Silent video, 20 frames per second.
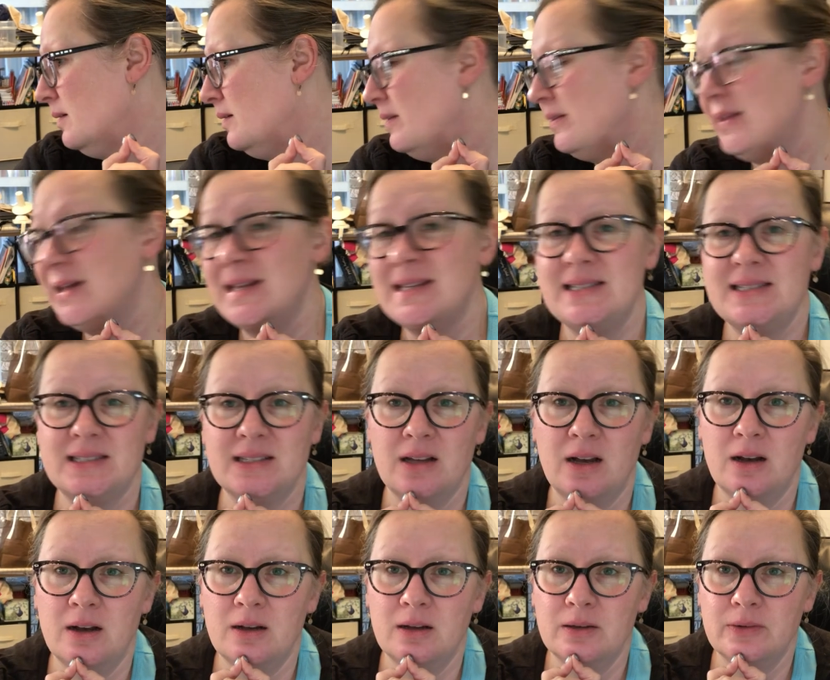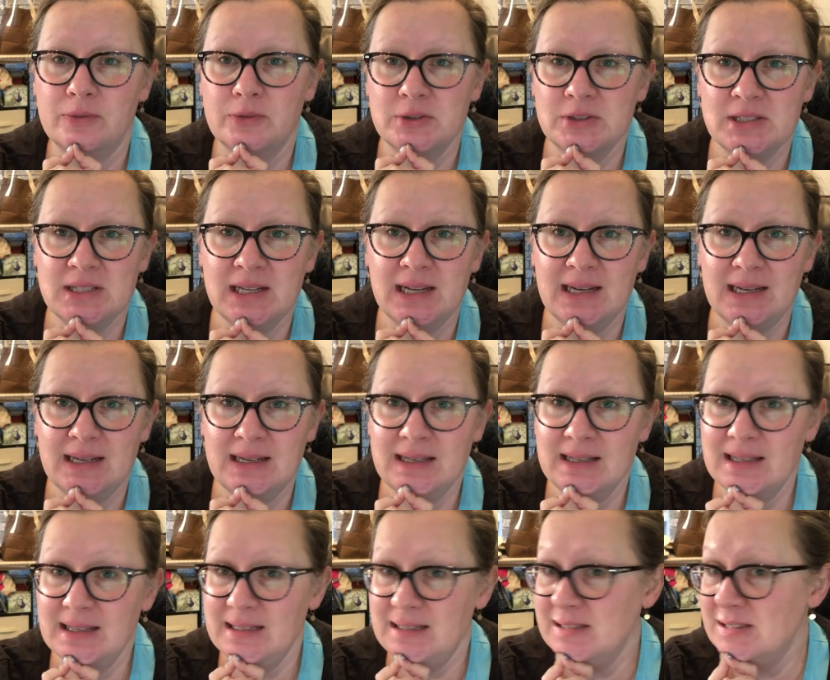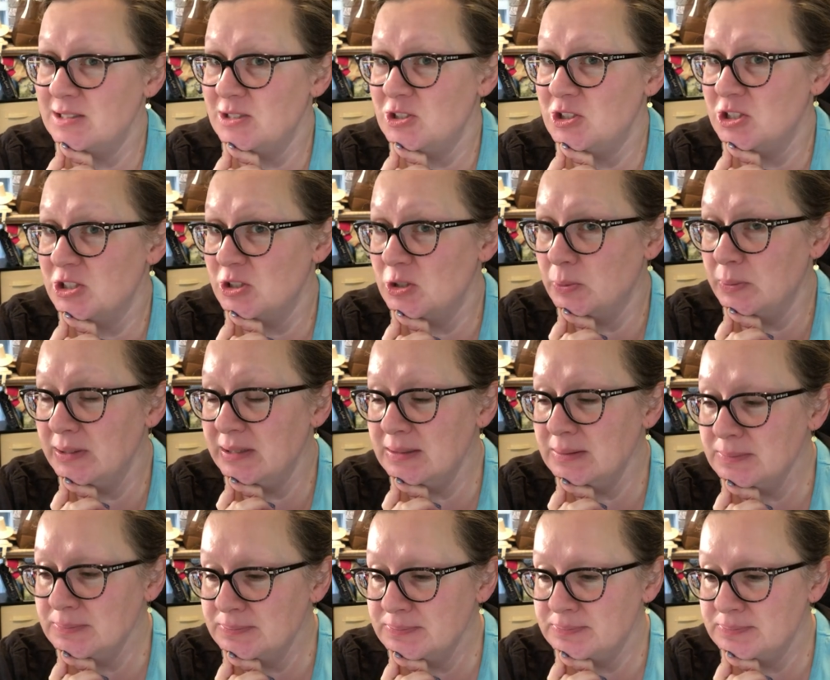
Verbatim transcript: that's all for today, ladies and gentlemen.